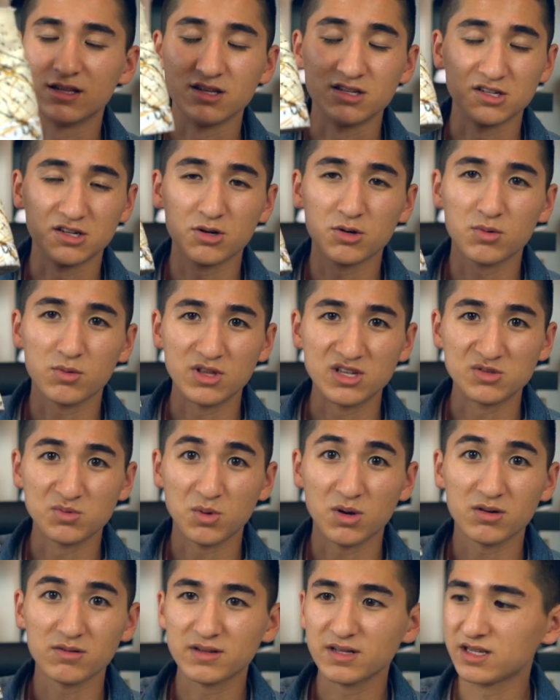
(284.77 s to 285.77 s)
These
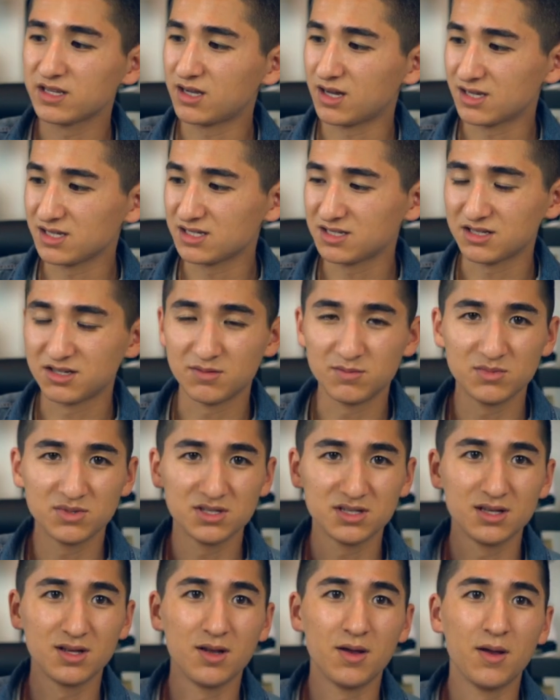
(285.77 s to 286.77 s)
weren't really
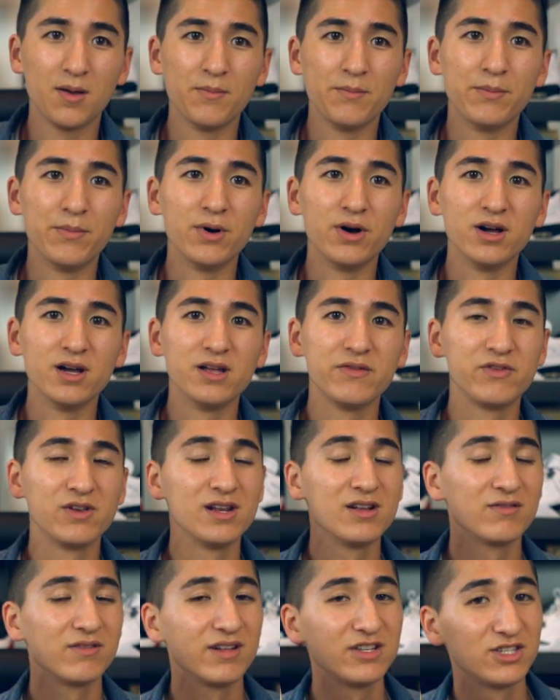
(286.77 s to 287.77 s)
customs, but if you
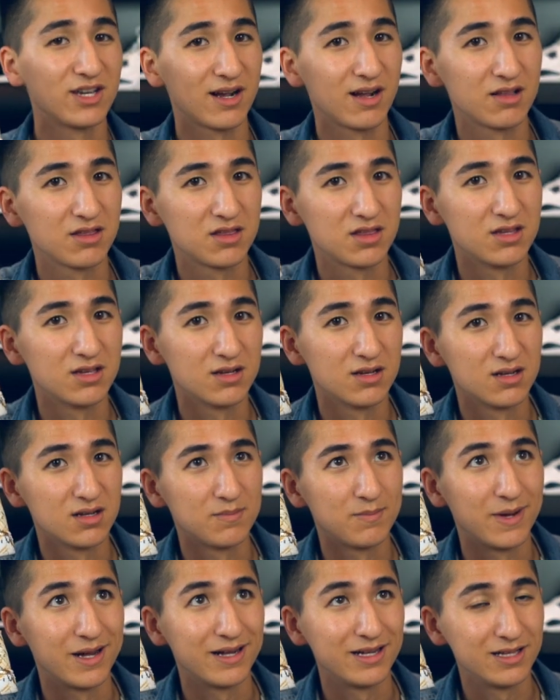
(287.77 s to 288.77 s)
didn't really check
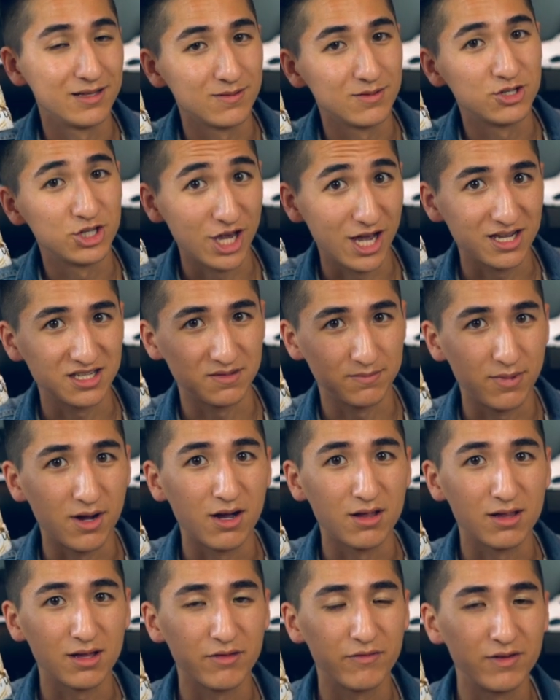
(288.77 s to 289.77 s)
out my Jackson
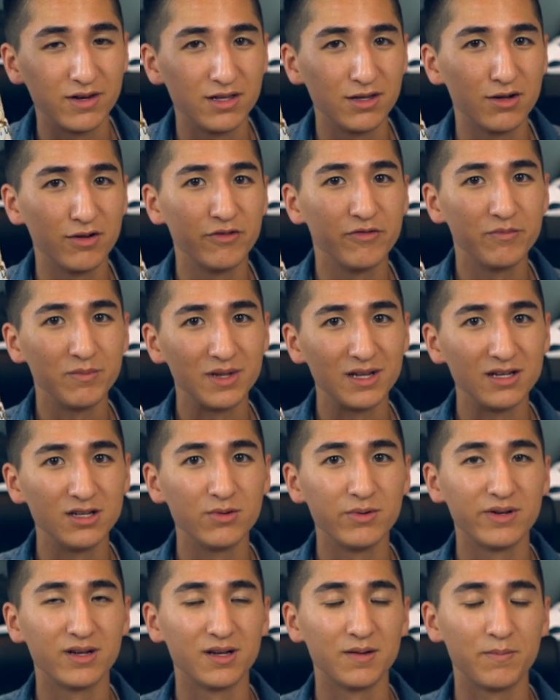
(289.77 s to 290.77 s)
Pollock video of me
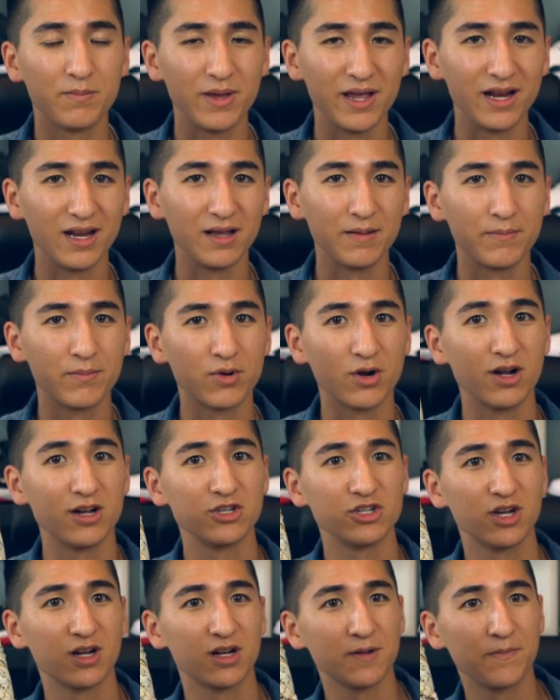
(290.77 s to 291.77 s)
doing a painting
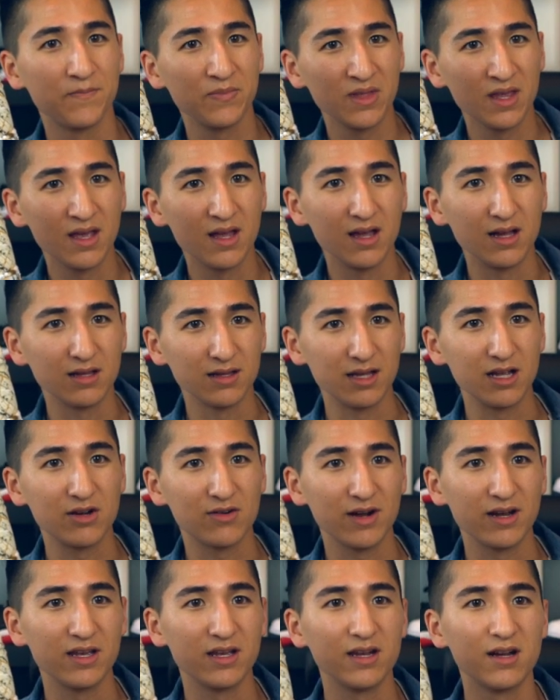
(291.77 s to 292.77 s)
project, link
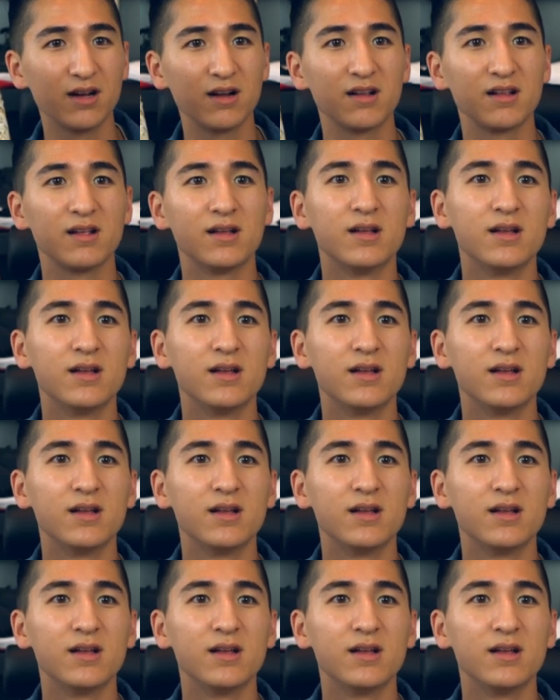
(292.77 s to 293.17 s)
right here.